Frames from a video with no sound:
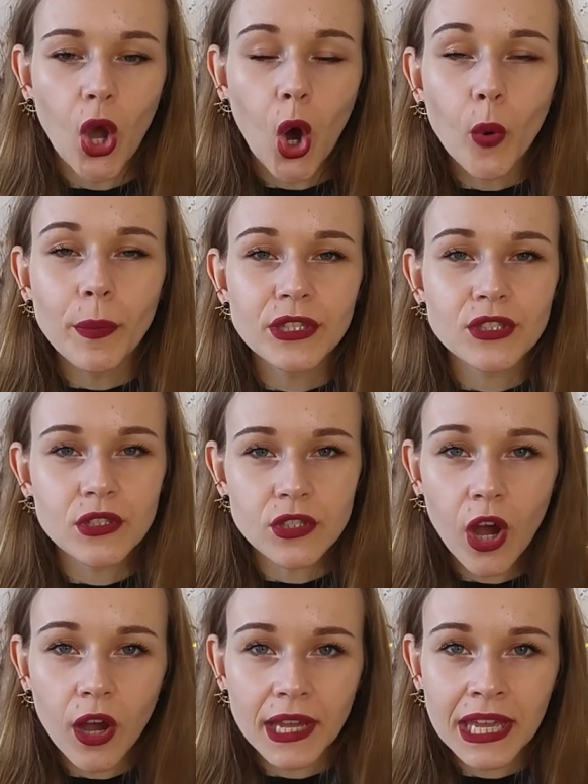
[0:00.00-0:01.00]
open to
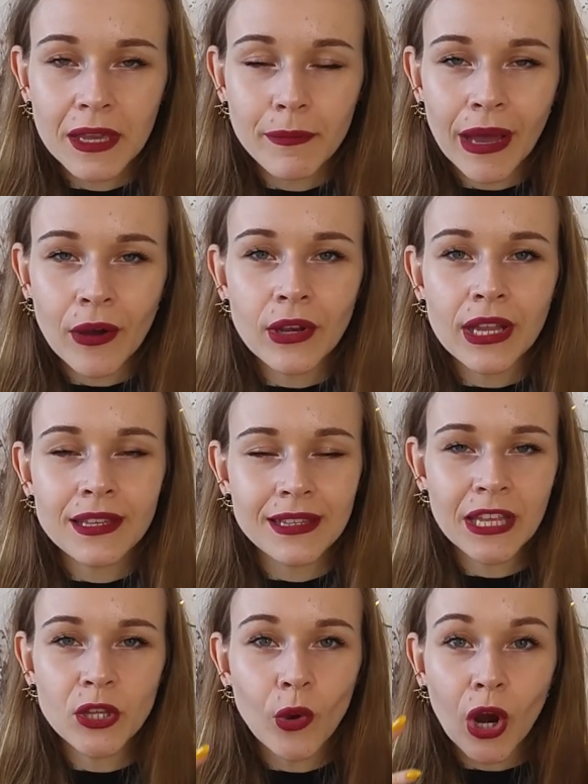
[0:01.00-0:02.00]
talking about it,
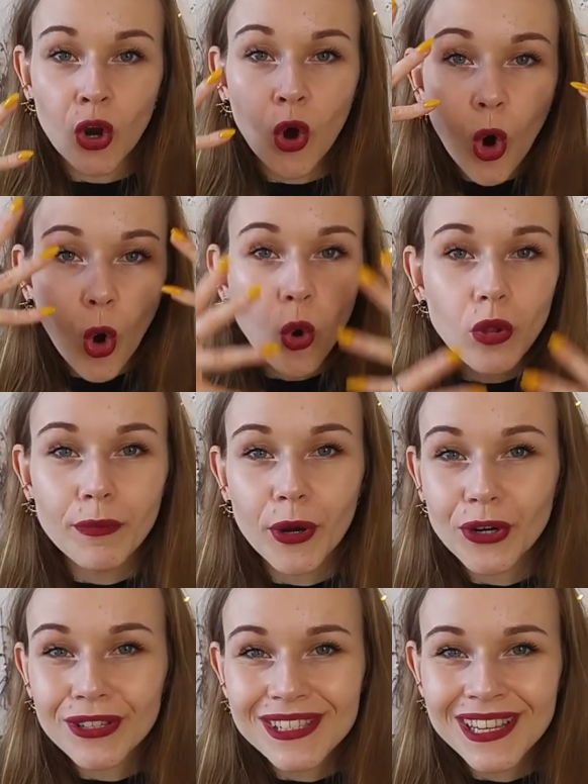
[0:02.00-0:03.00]
that you are a whole
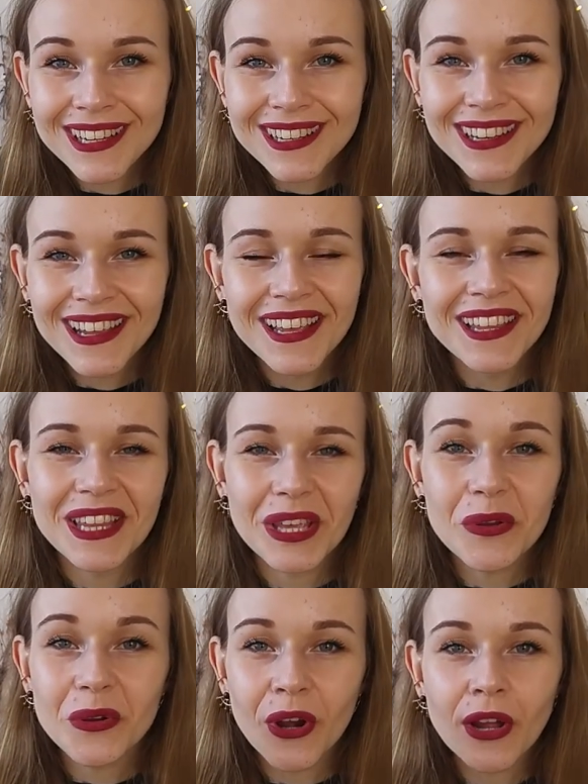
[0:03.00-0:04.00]
person, that
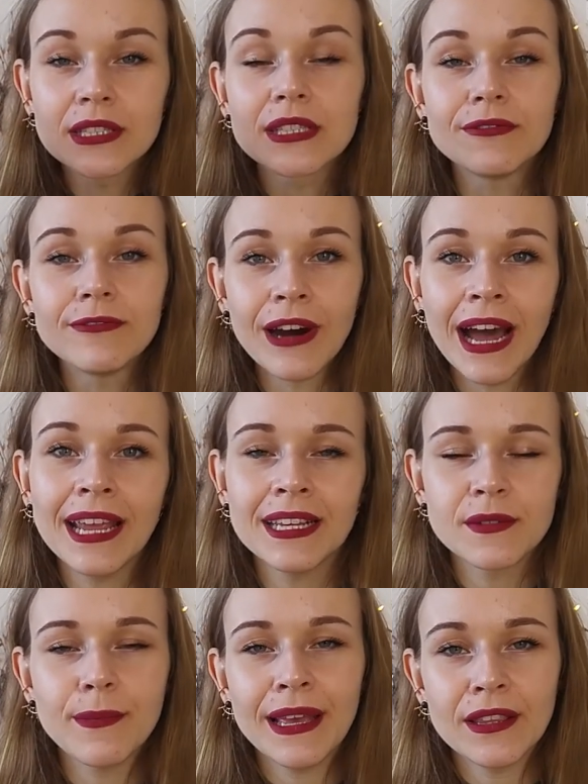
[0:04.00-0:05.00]
you're not
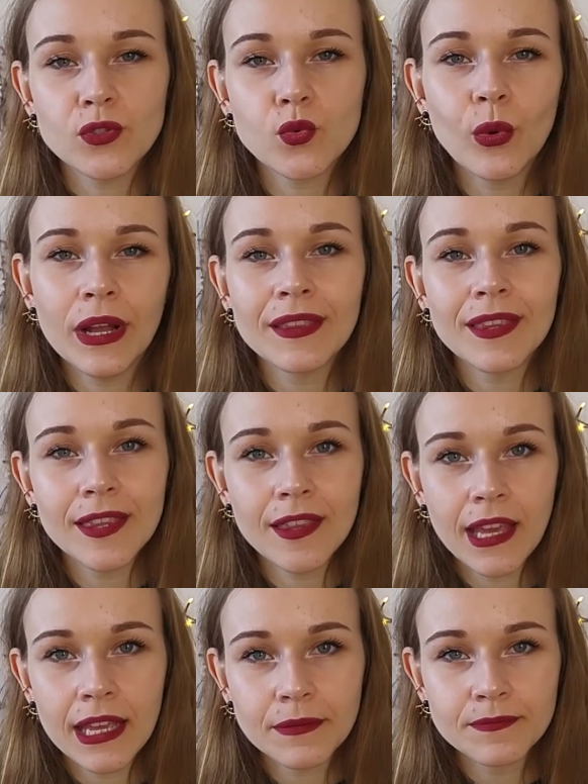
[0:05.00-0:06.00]
defined by this one
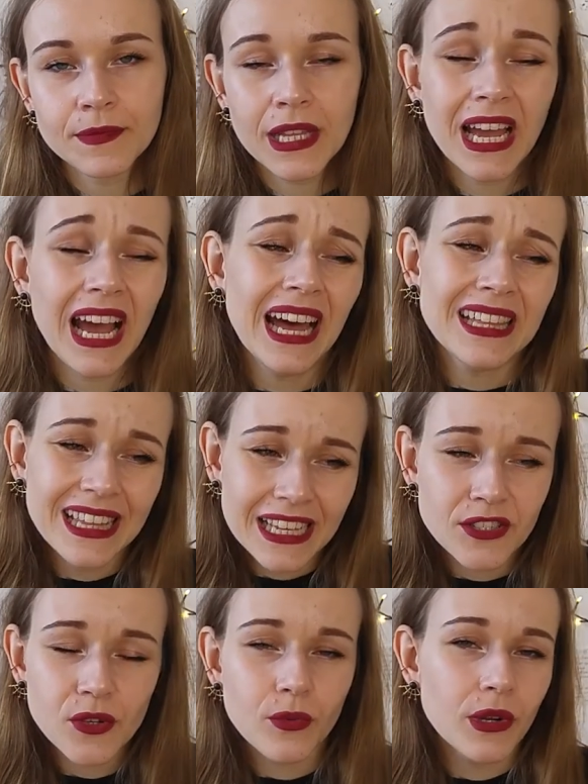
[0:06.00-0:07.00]
thing.
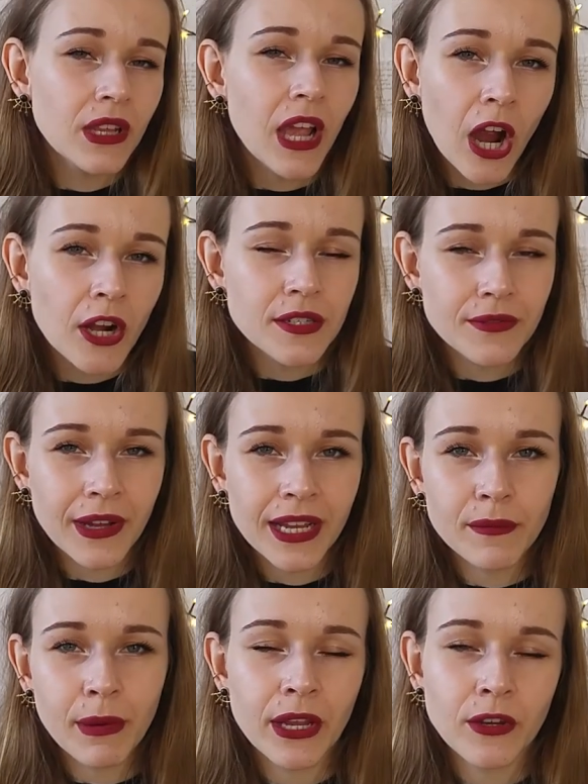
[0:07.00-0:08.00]
Unless you really are
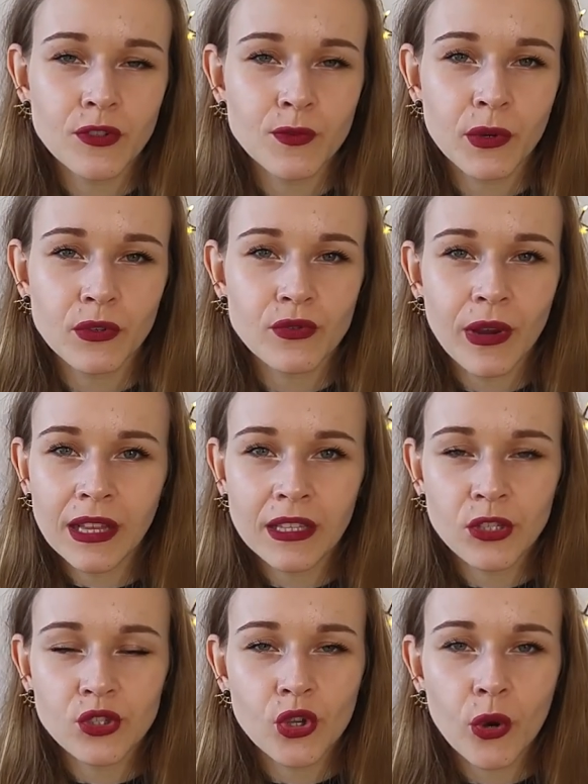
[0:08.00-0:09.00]
defined by your
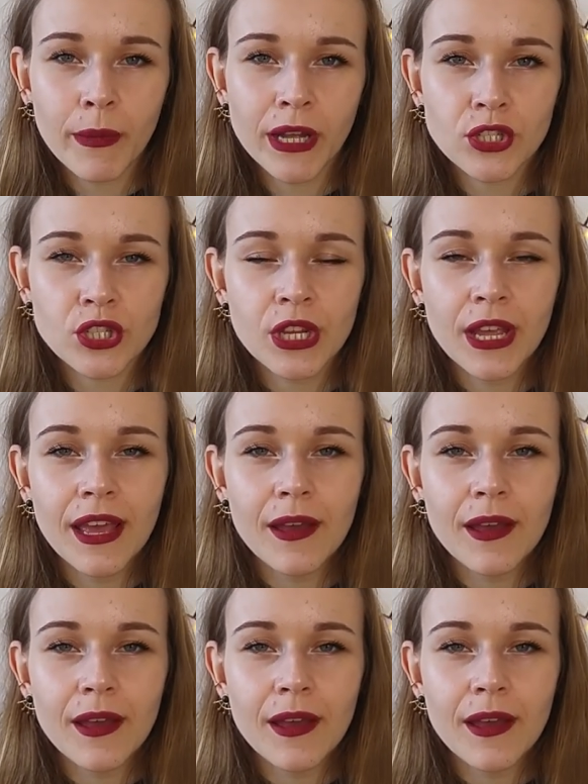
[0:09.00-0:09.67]
spirituality so much,